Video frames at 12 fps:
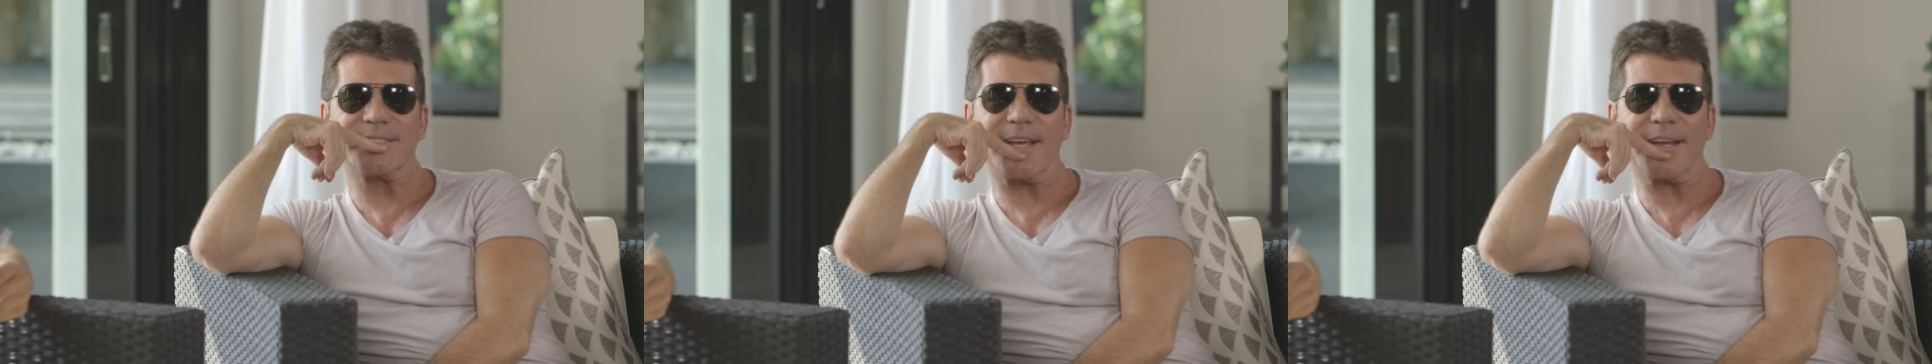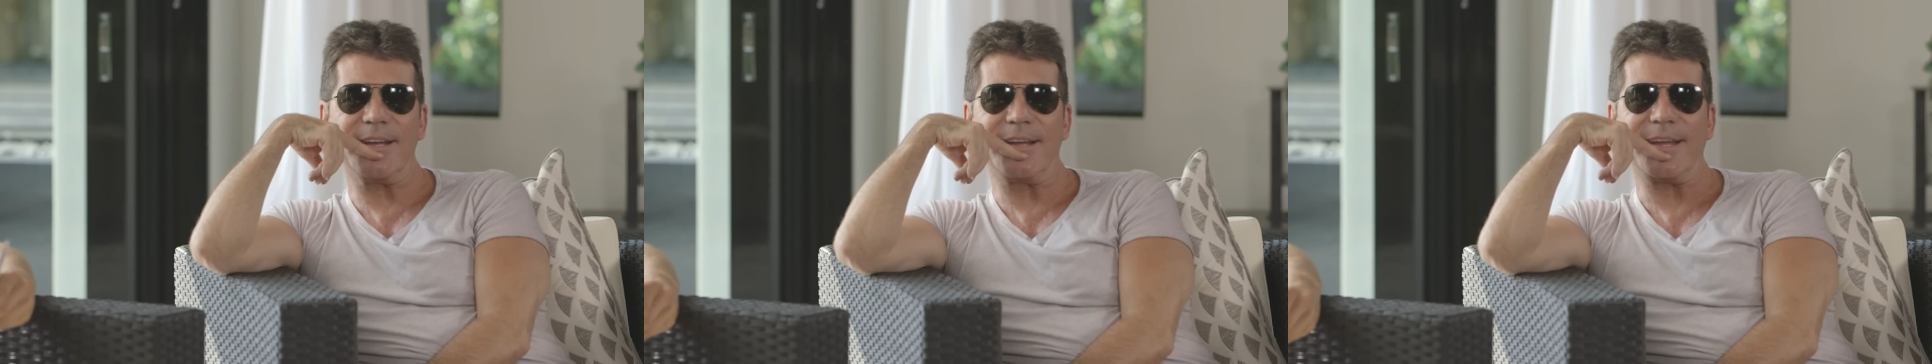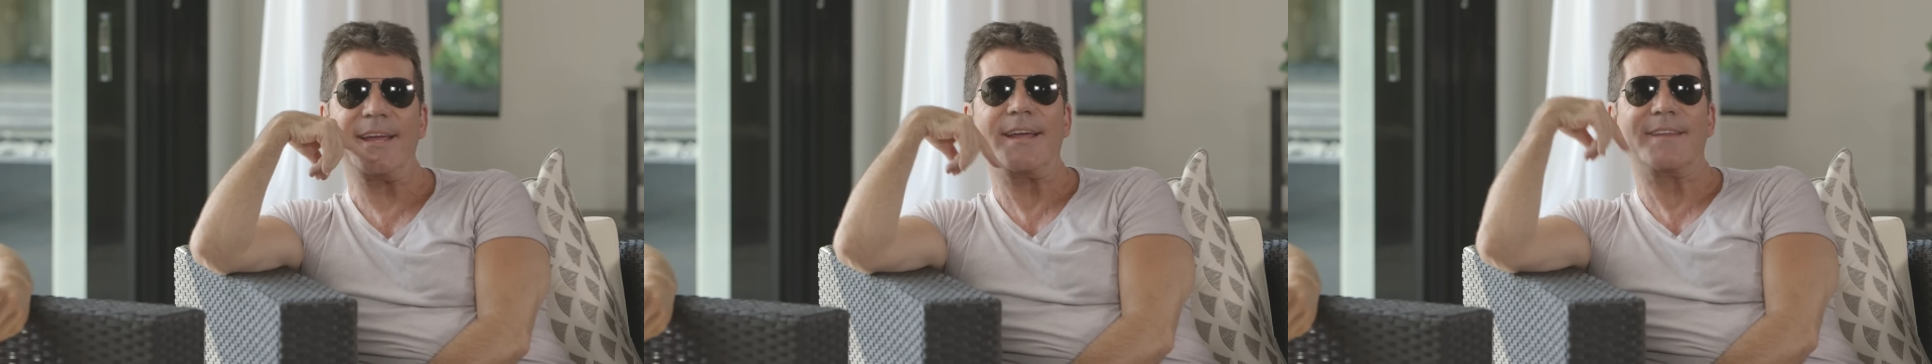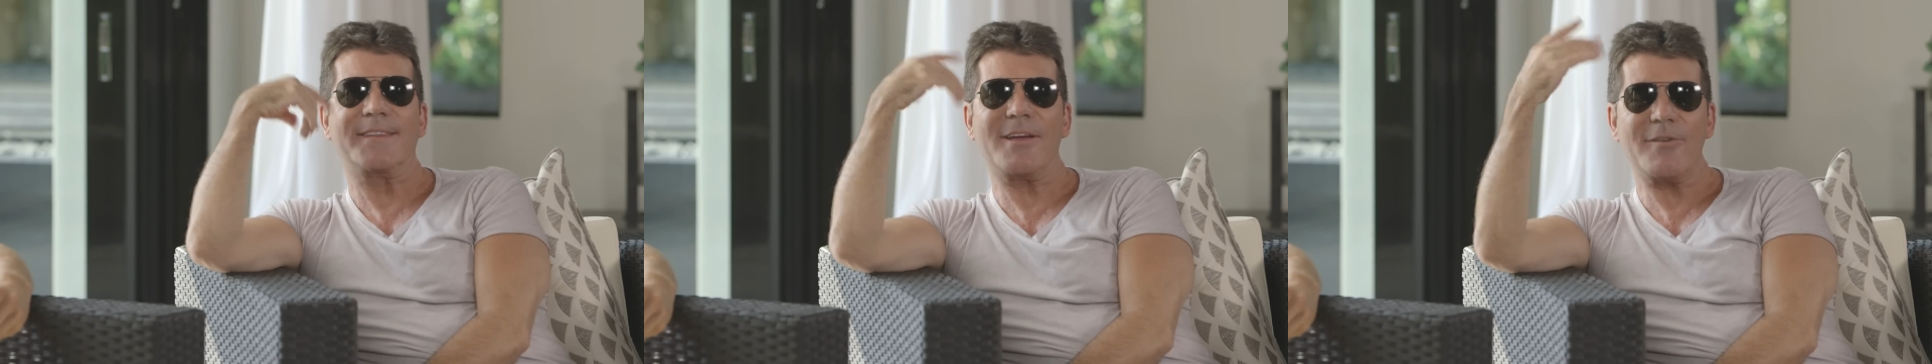secondly,
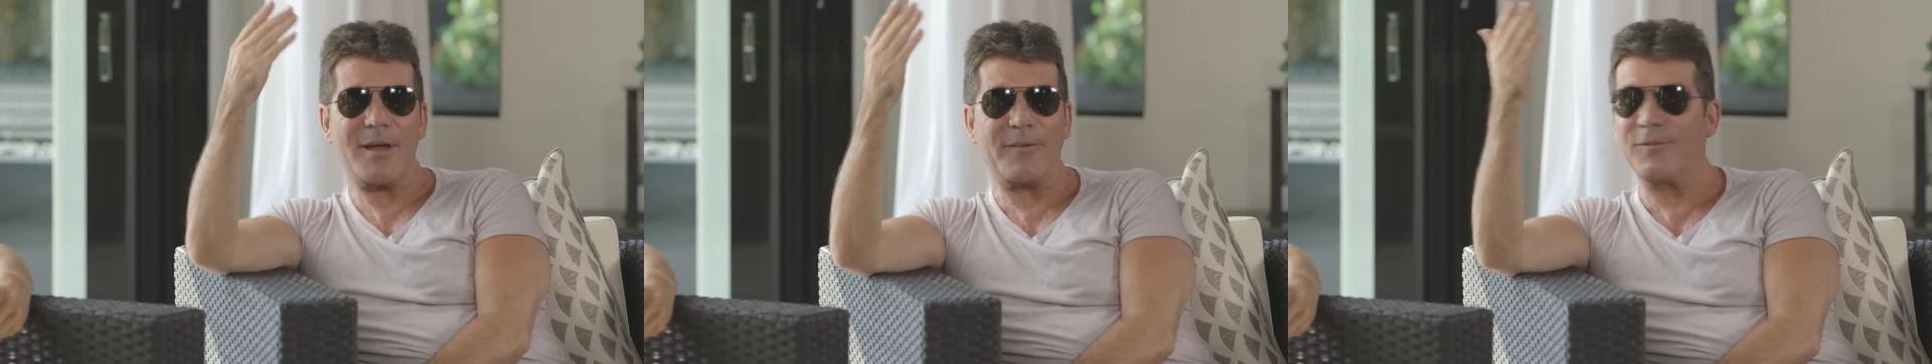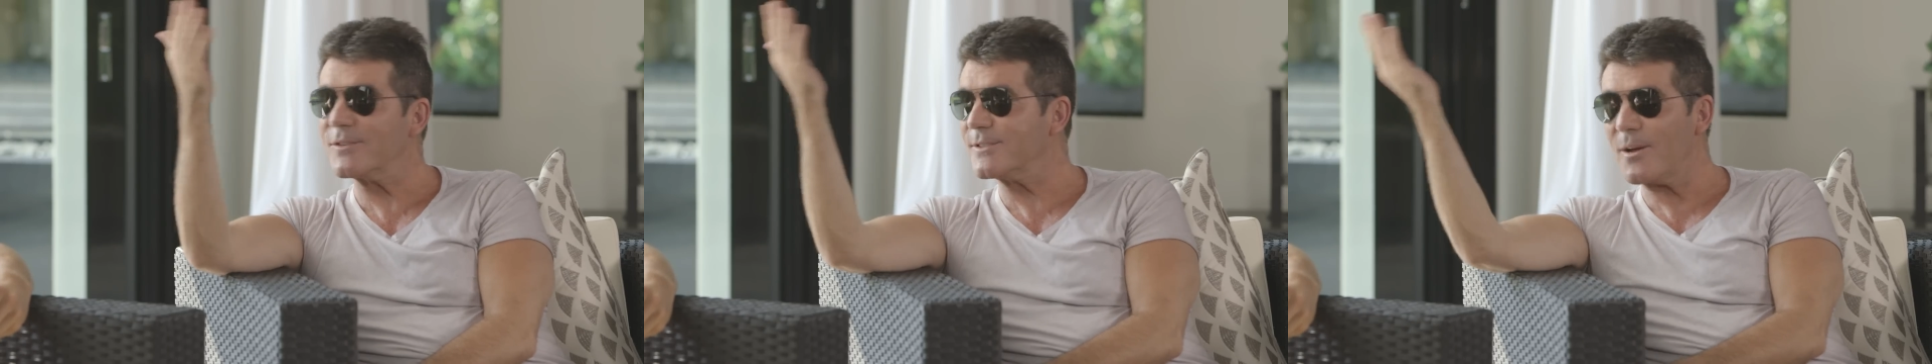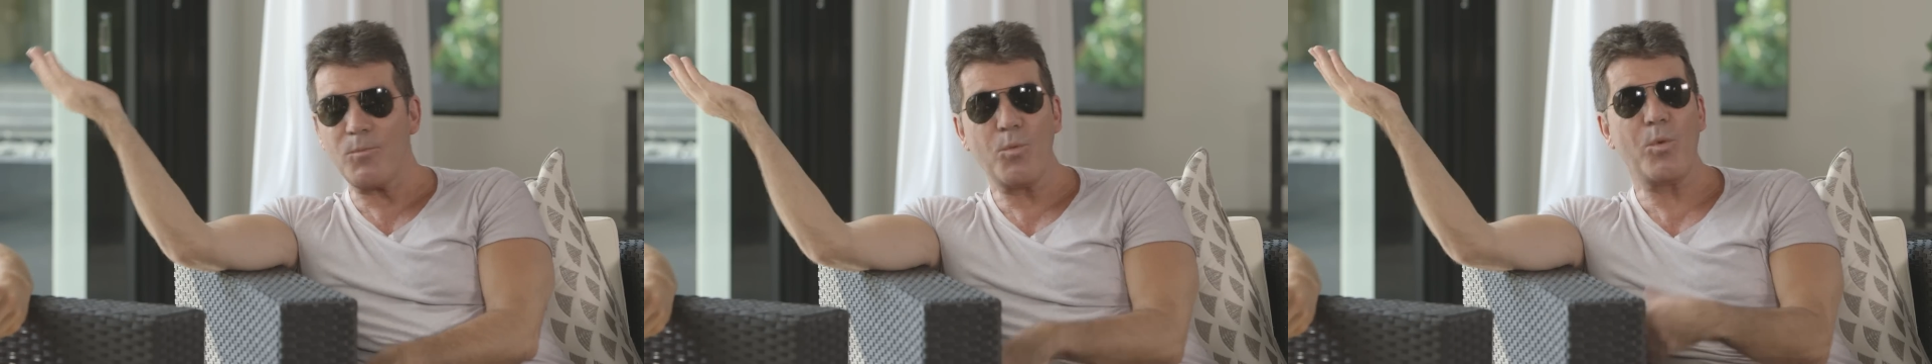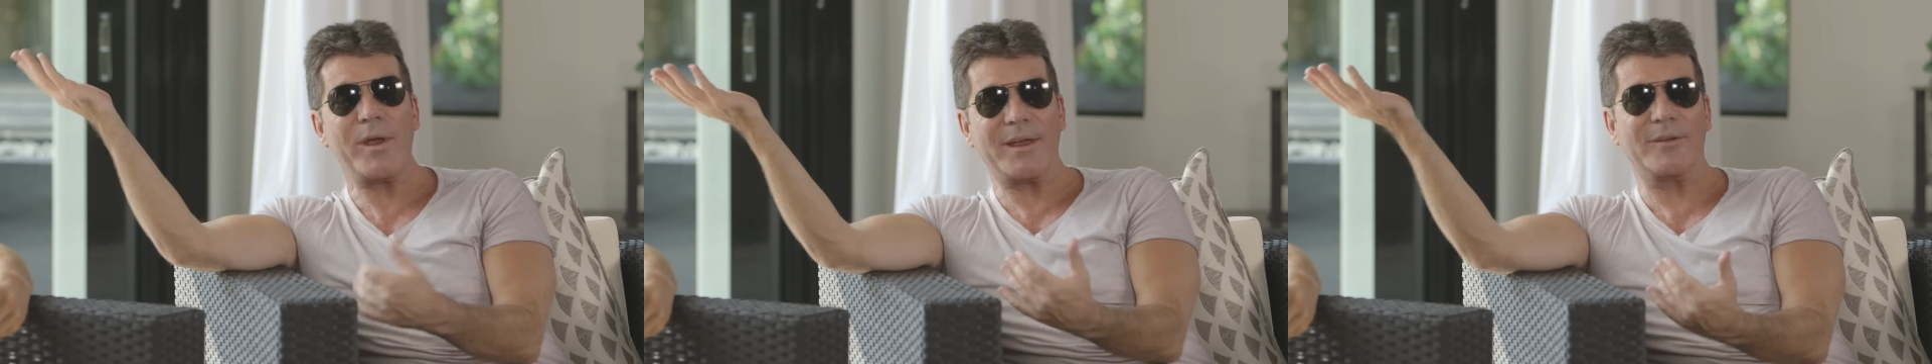there, for some
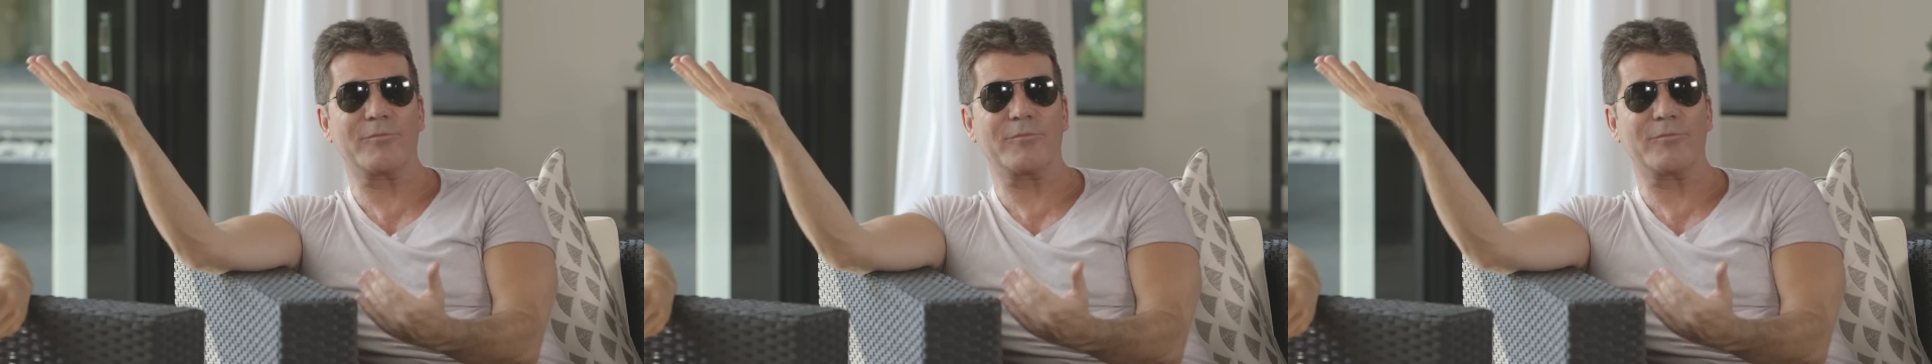weird